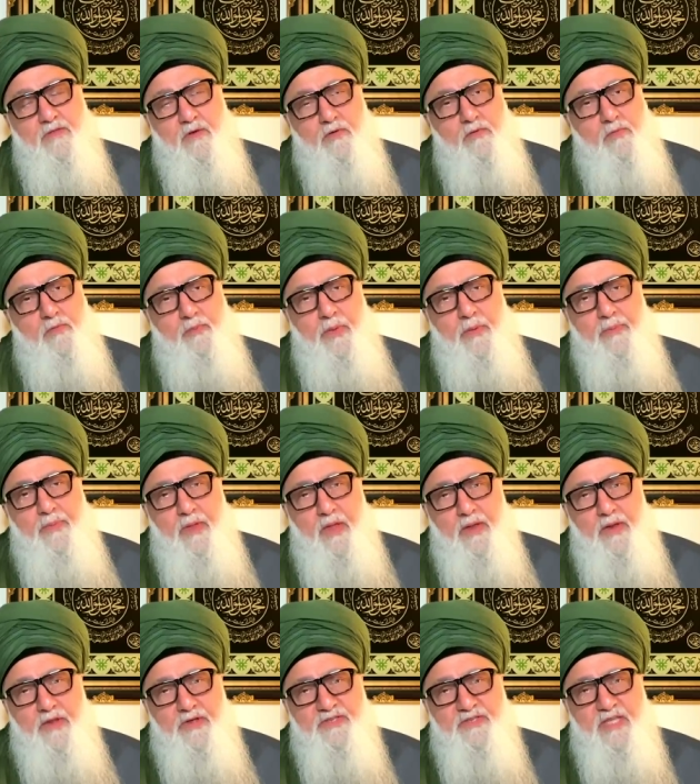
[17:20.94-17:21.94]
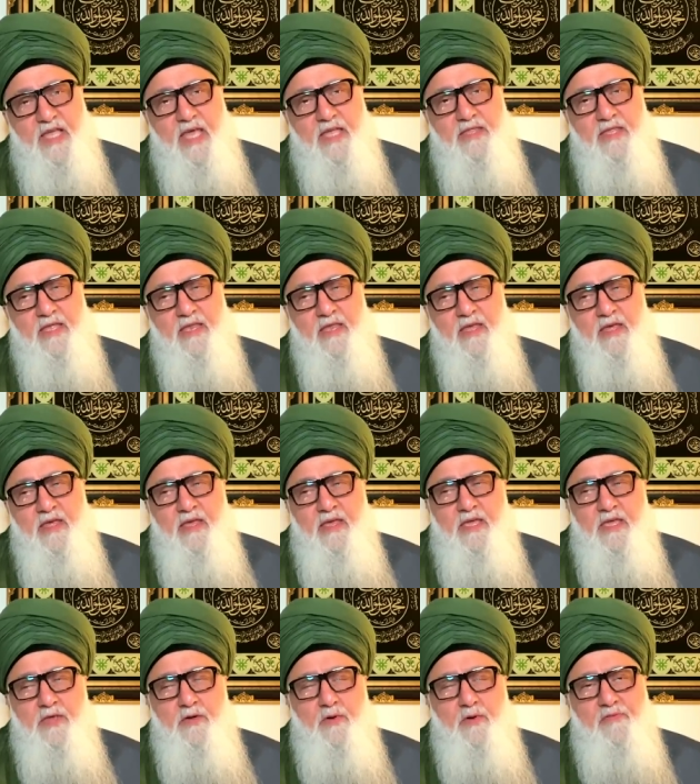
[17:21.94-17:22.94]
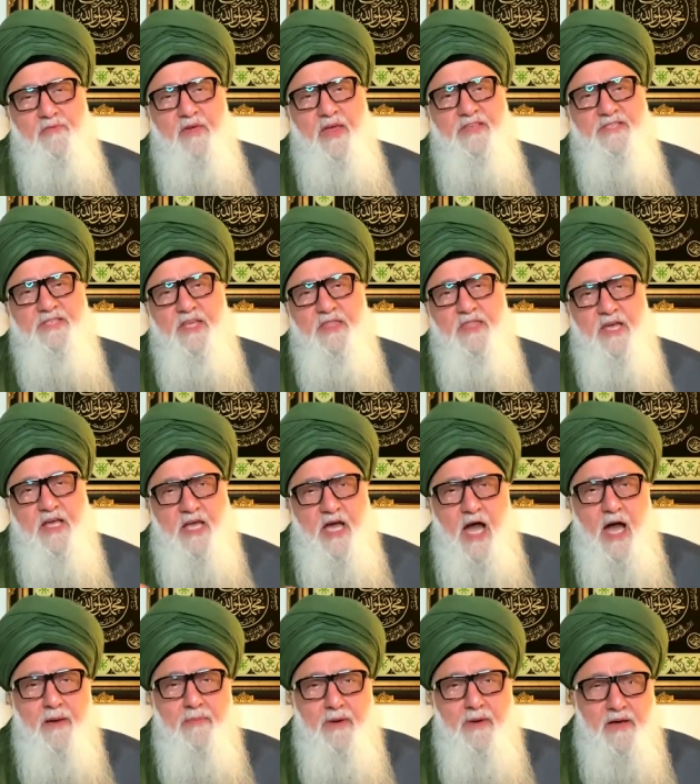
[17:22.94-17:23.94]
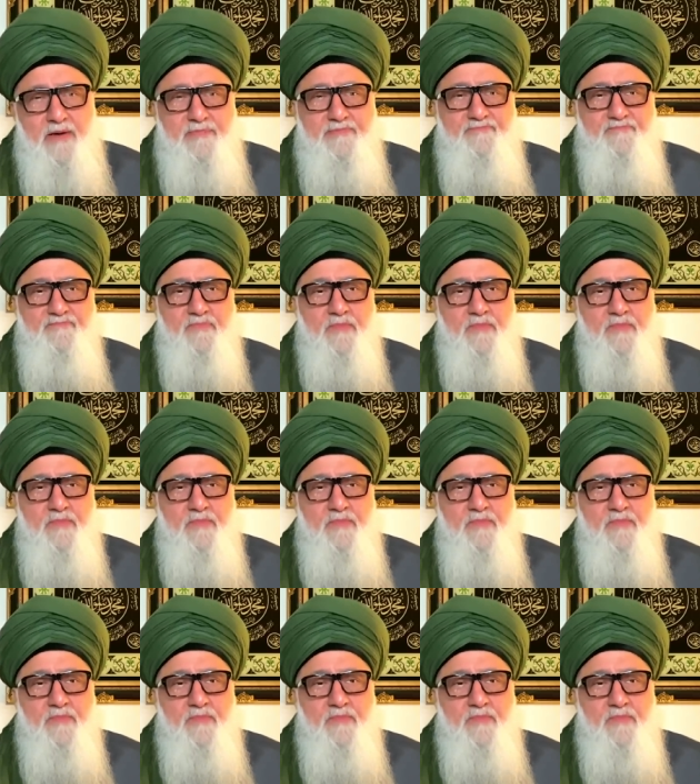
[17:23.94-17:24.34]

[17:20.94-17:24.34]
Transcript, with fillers: Don't people understand that you were facing the Kaaba?